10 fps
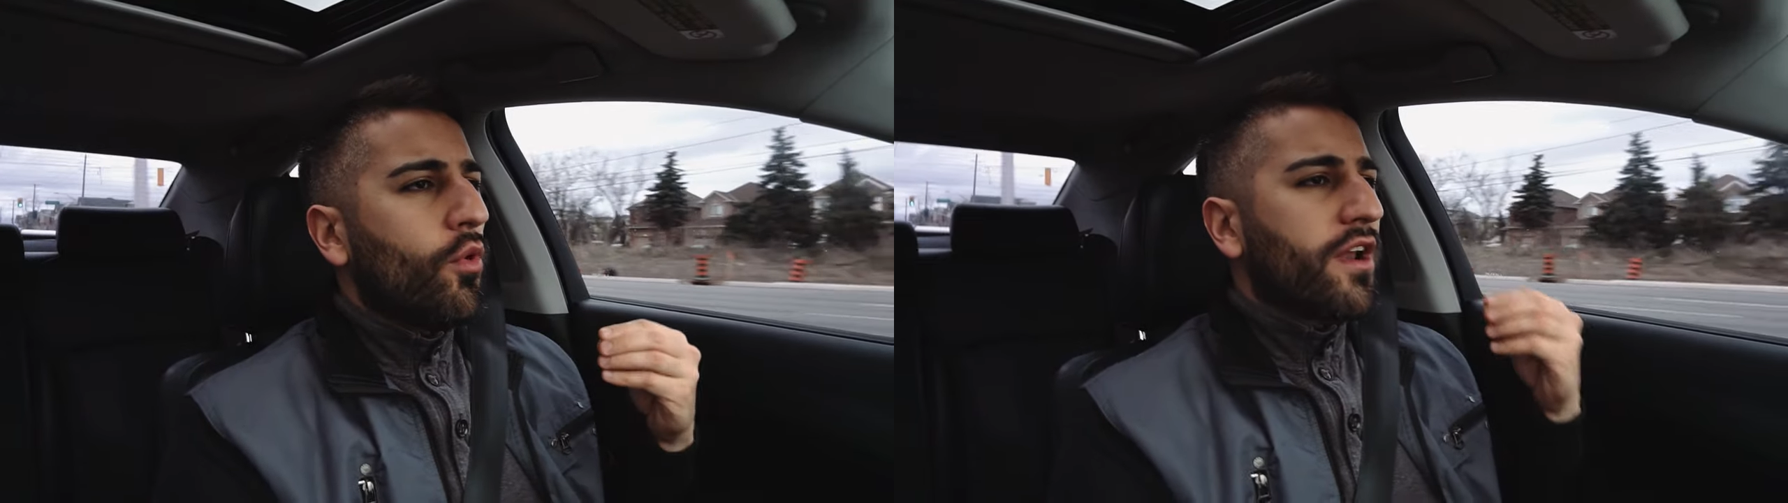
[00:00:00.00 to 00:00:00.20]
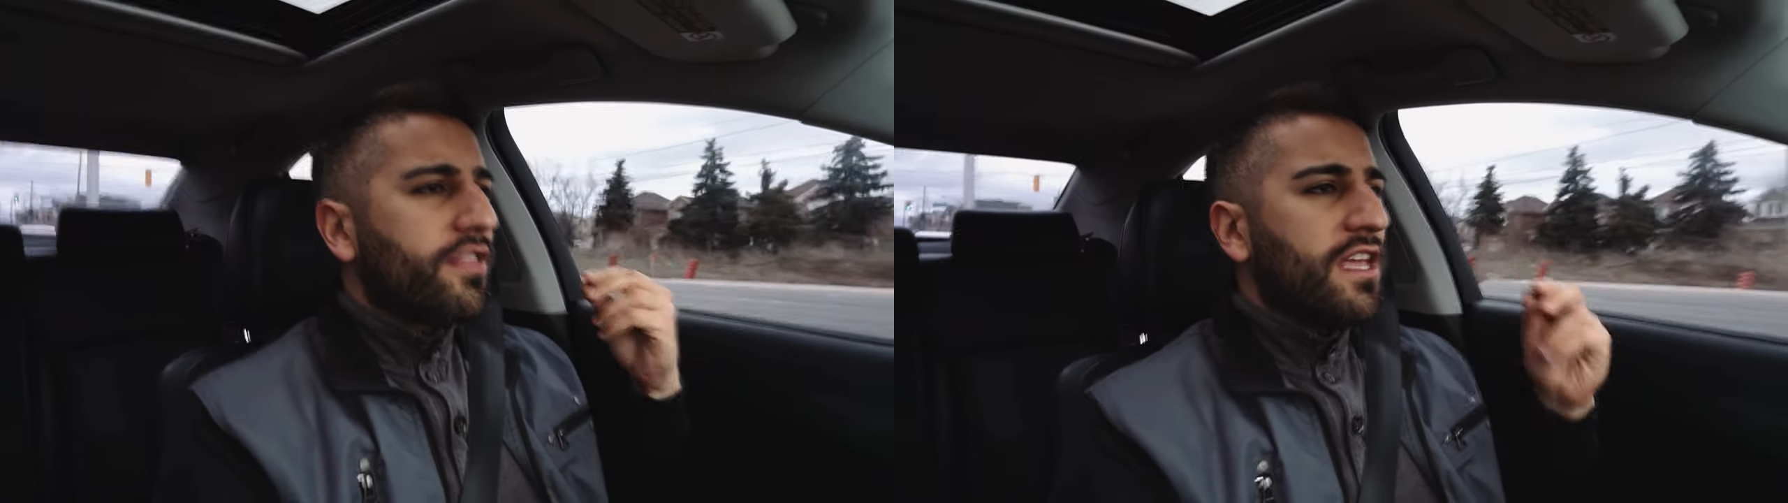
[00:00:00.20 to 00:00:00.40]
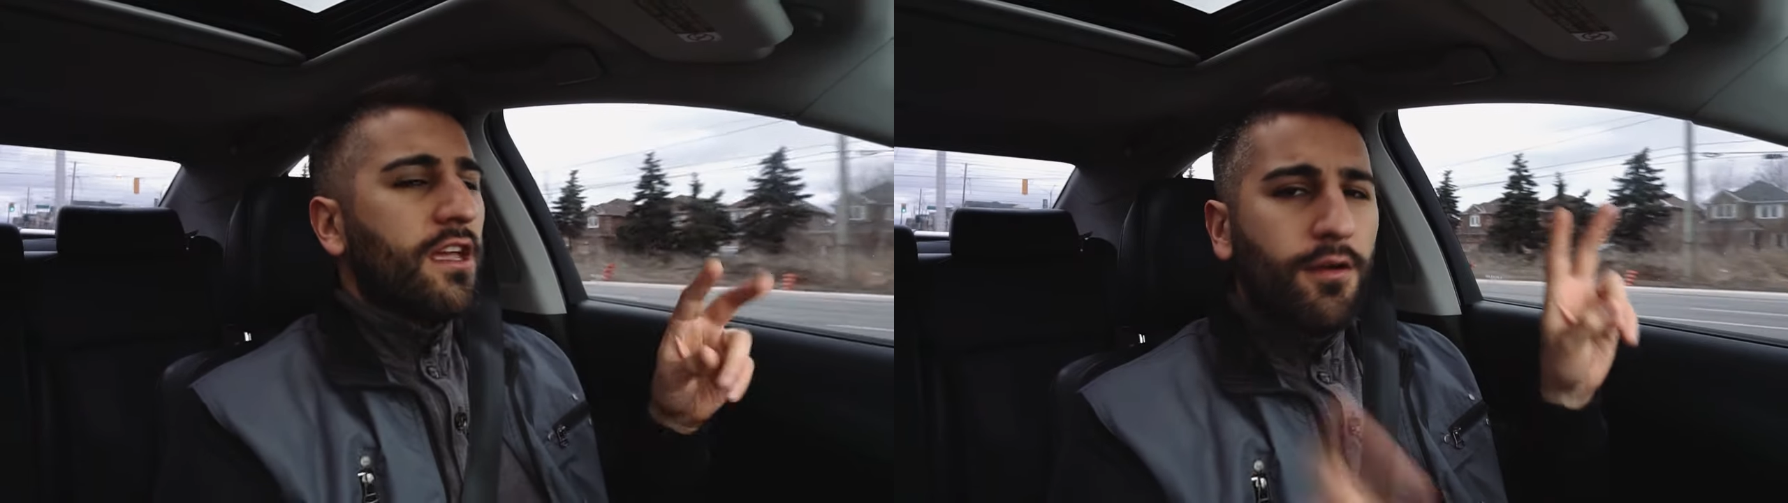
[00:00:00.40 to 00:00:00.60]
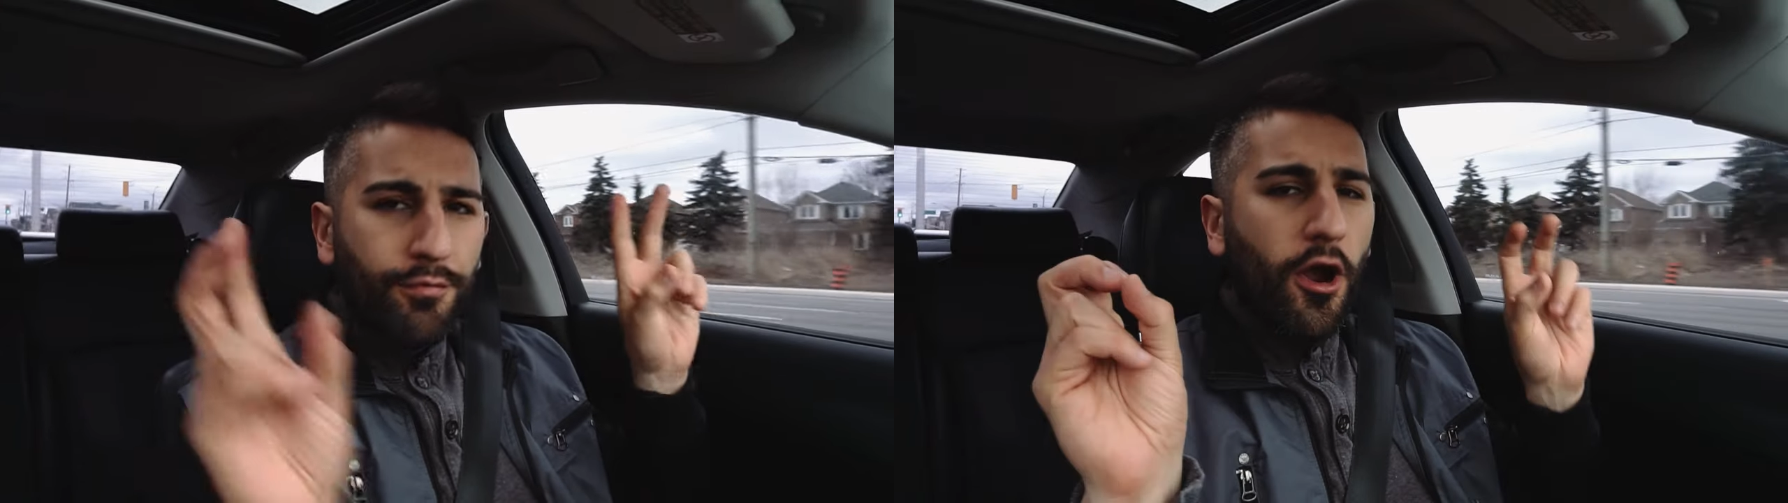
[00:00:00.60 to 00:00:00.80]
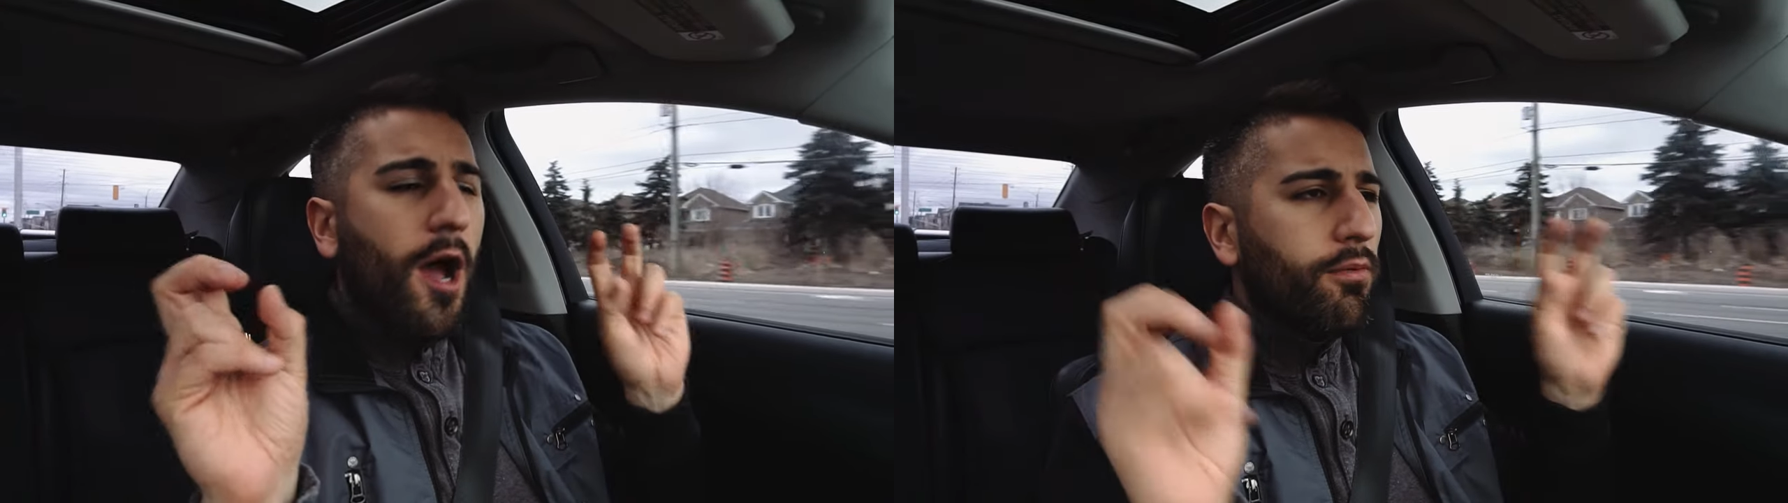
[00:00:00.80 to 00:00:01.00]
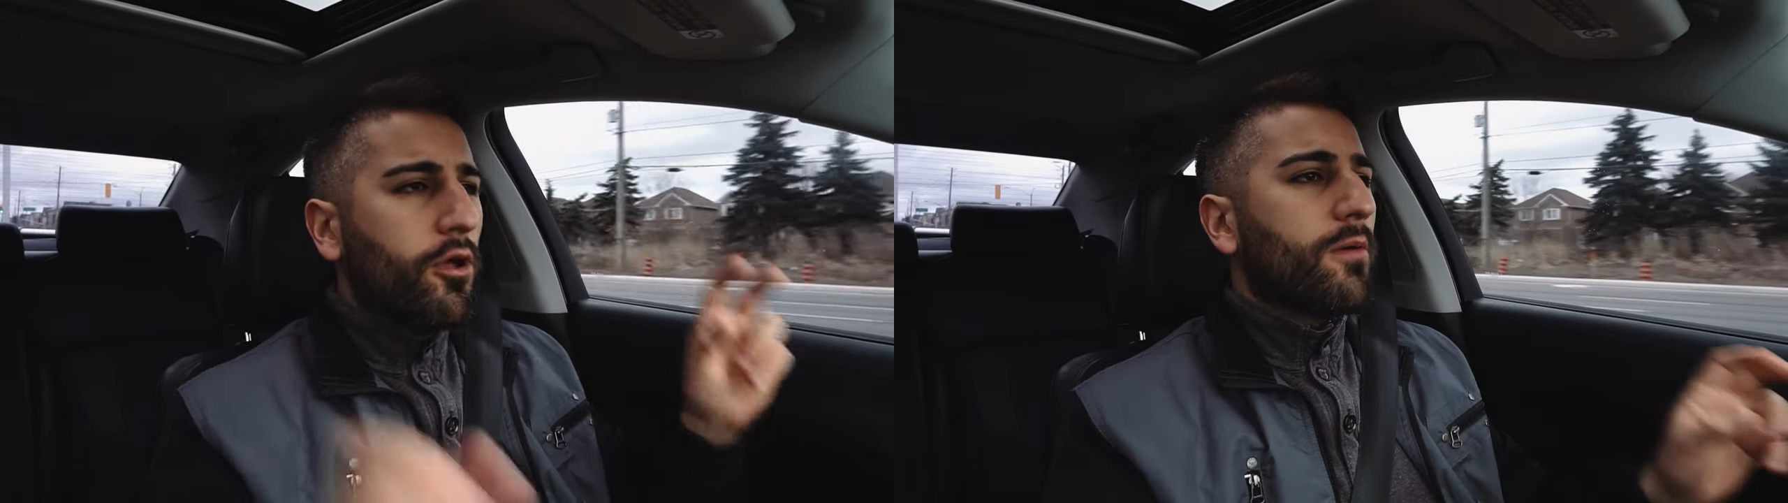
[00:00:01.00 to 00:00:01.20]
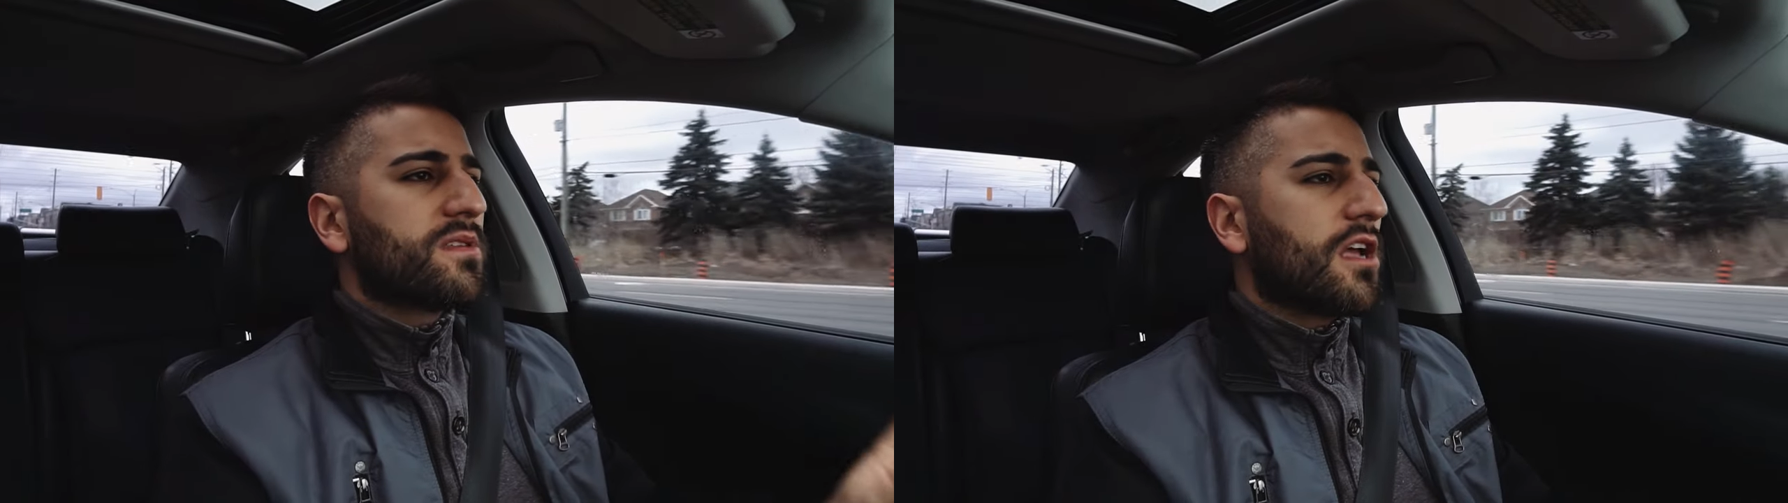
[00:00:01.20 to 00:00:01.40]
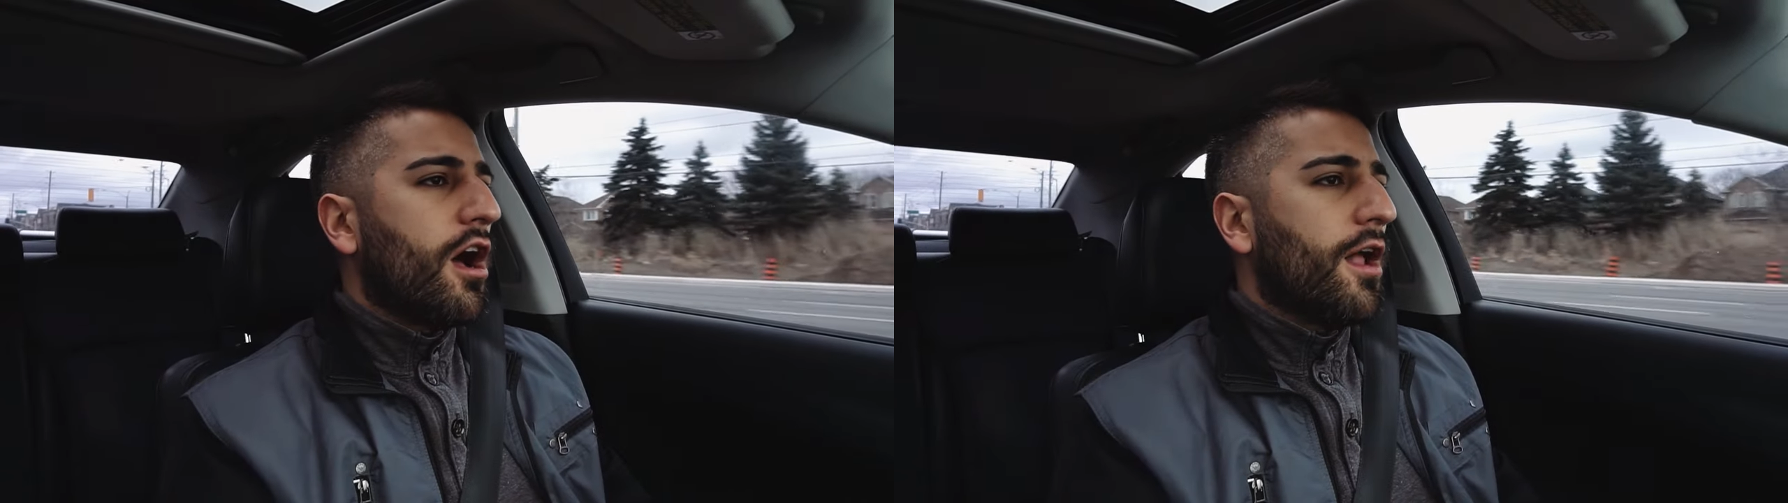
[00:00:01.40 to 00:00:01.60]
one of the
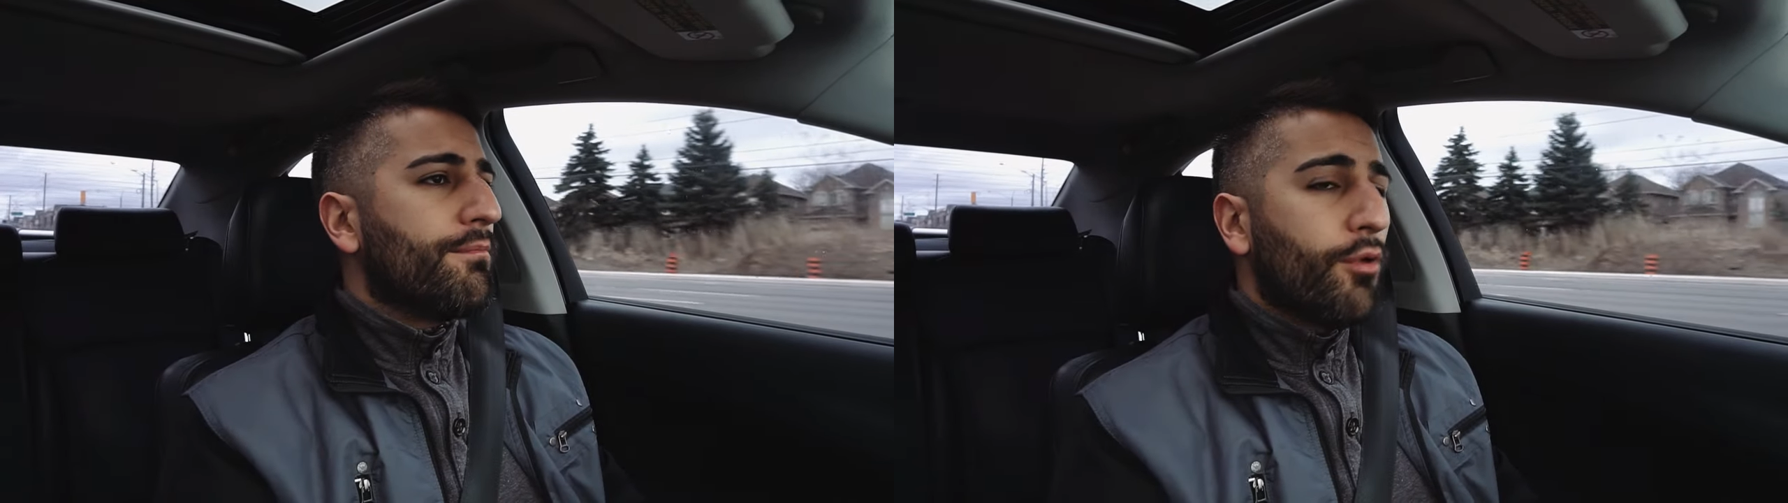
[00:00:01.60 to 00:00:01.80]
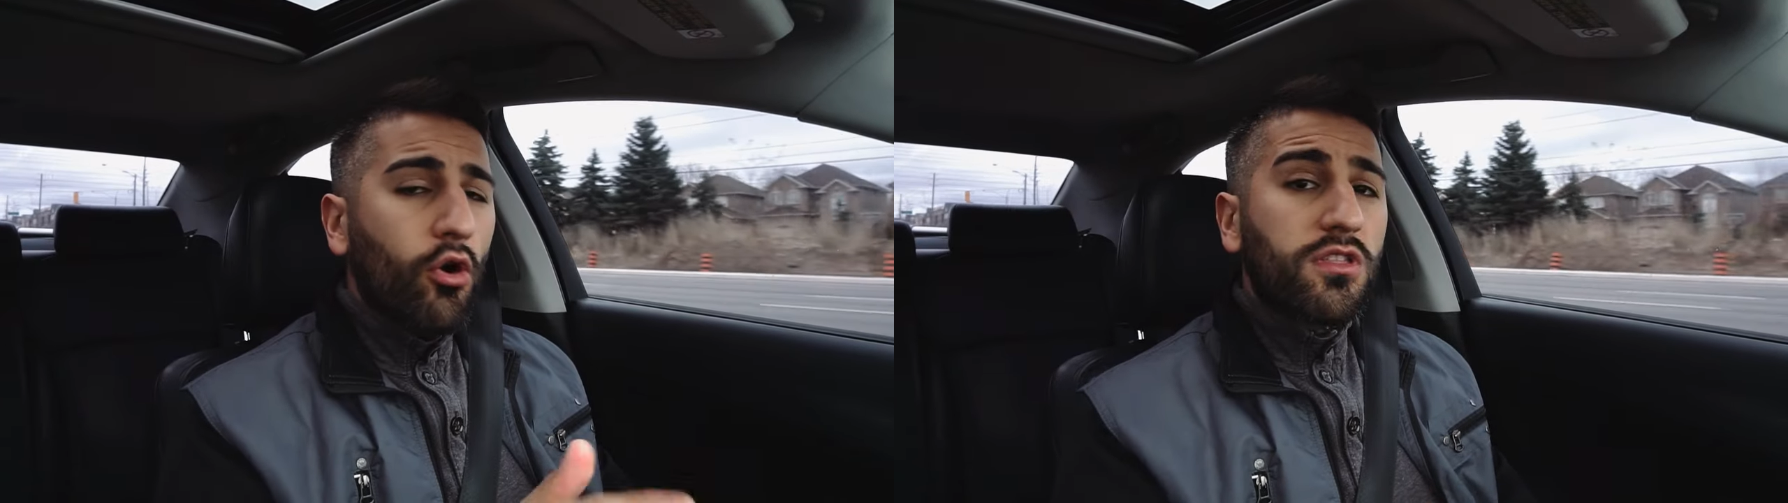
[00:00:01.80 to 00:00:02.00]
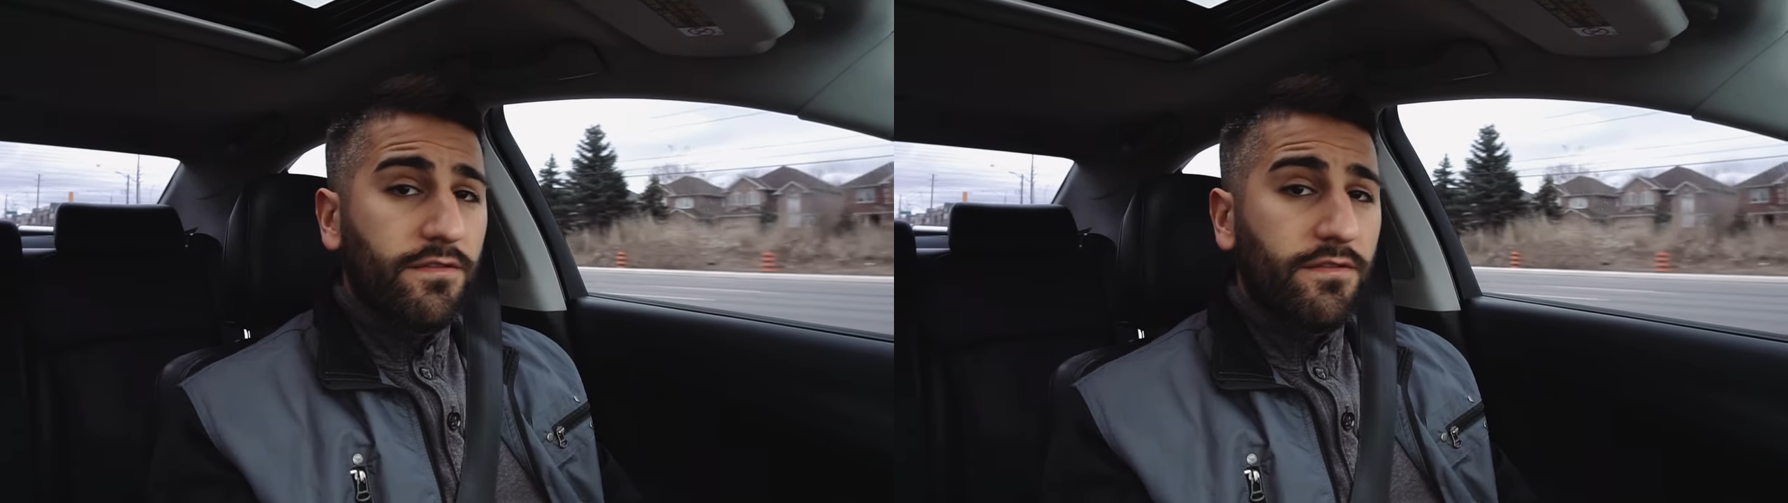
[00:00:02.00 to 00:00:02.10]
problems on both